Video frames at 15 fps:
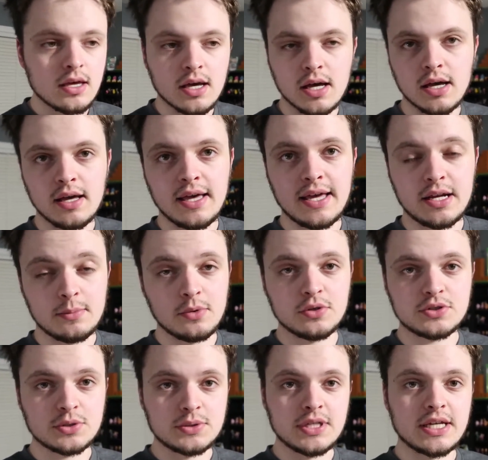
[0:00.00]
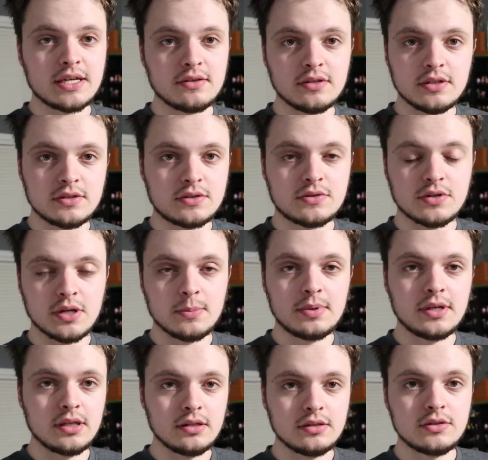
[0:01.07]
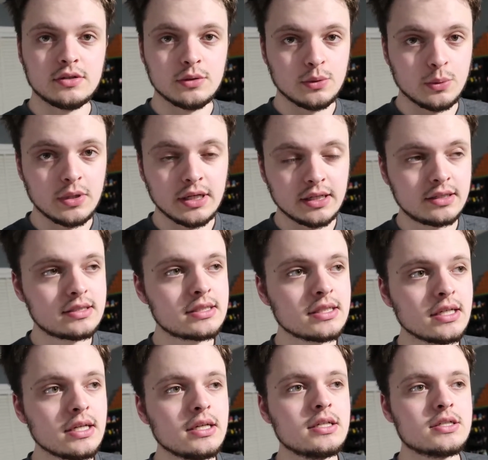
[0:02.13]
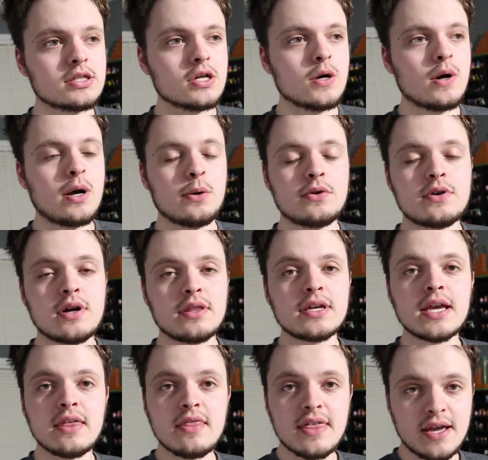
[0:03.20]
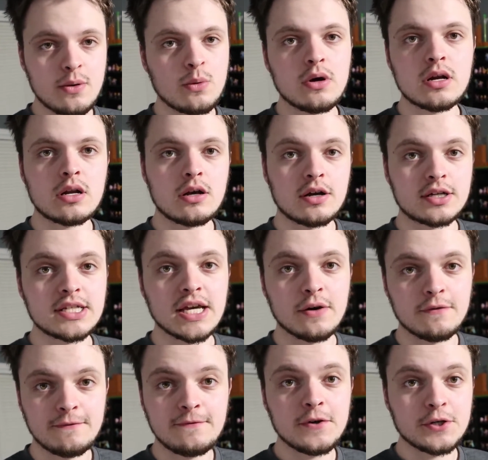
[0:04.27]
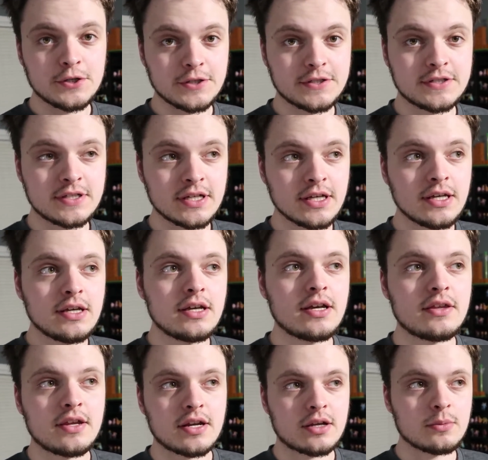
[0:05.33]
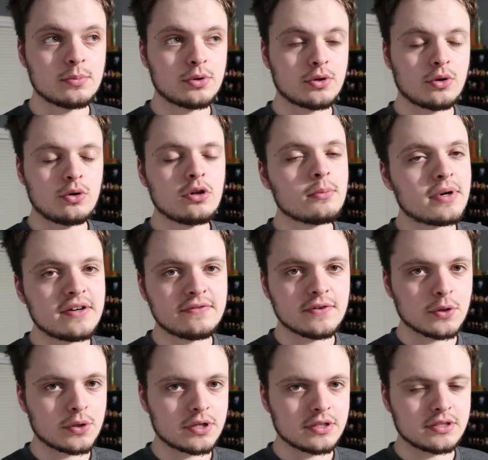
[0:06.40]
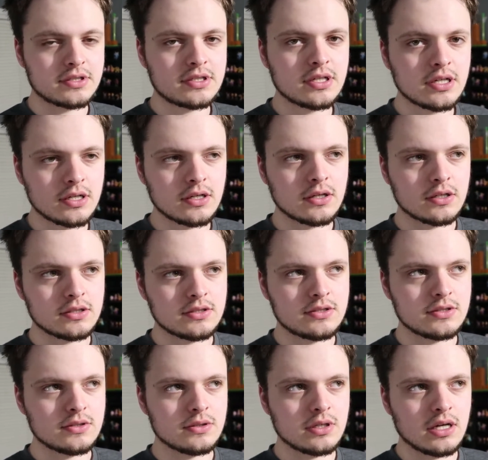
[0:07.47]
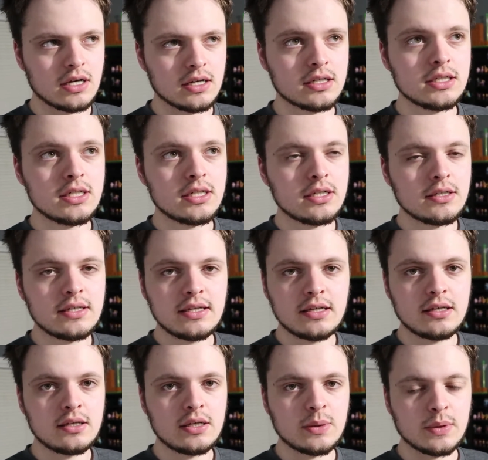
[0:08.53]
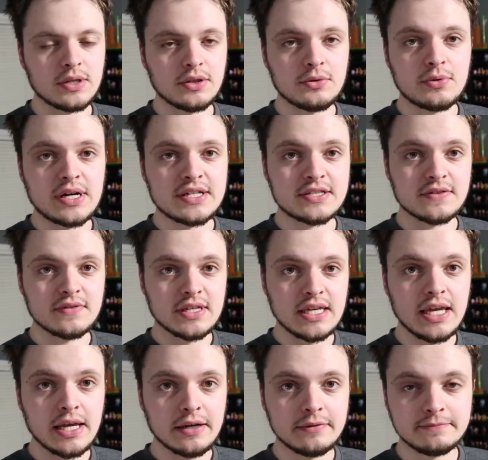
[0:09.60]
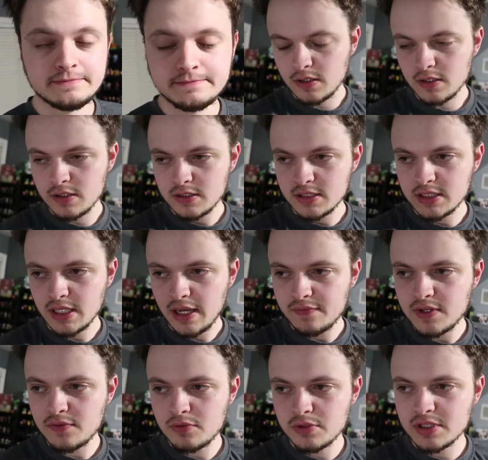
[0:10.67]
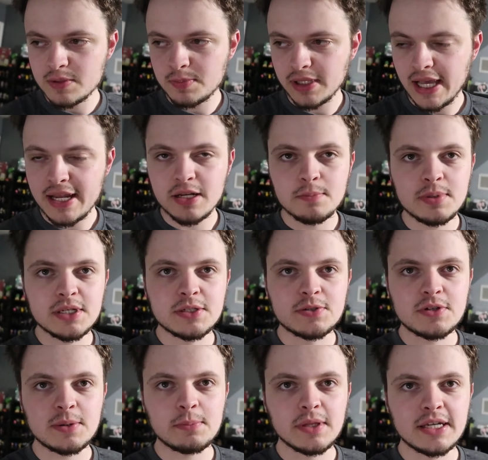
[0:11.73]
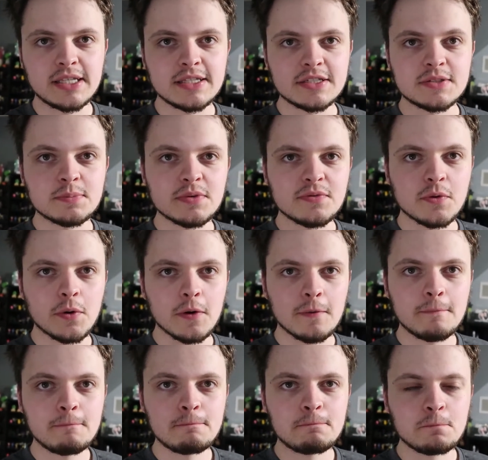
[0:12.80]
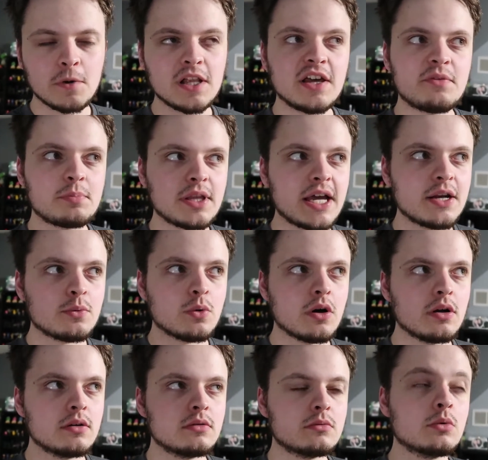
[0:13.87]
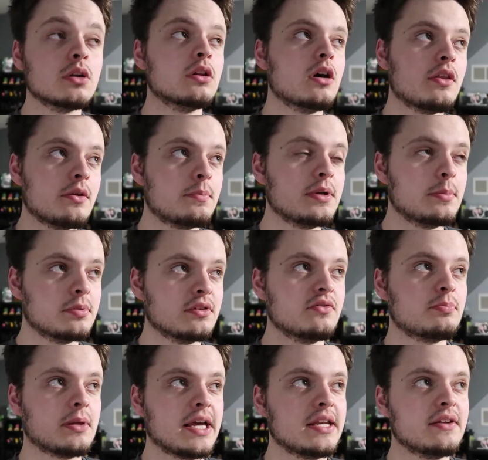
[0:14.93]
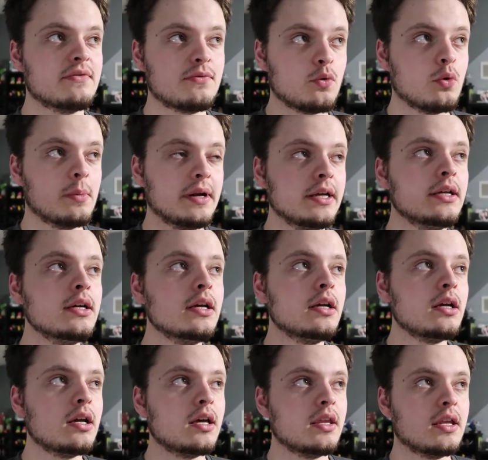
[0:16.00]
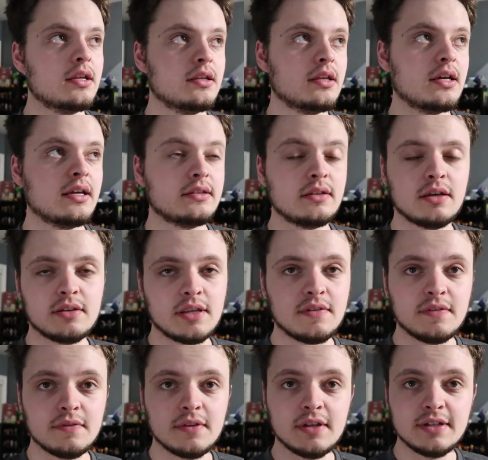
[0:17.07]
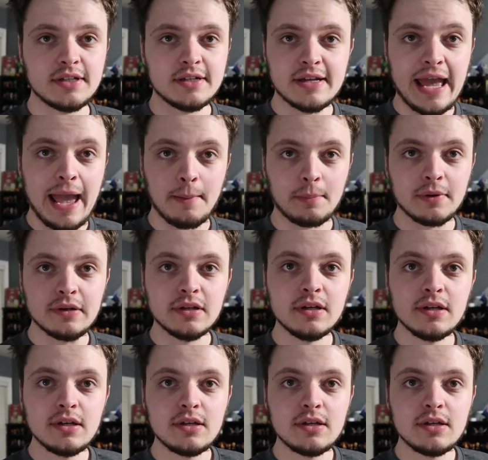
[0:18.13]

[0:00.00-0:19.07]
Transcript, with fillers: Uh, and I'm also taking this trip in two weeks. So I would rather get that one knocked out first, and then I can put all my focus onto uh, well, the rest of the year. Because I've never really planned a big trip like this before. Well, I've planned one while other people have planned it for me, and then, they, and then it didn't happen.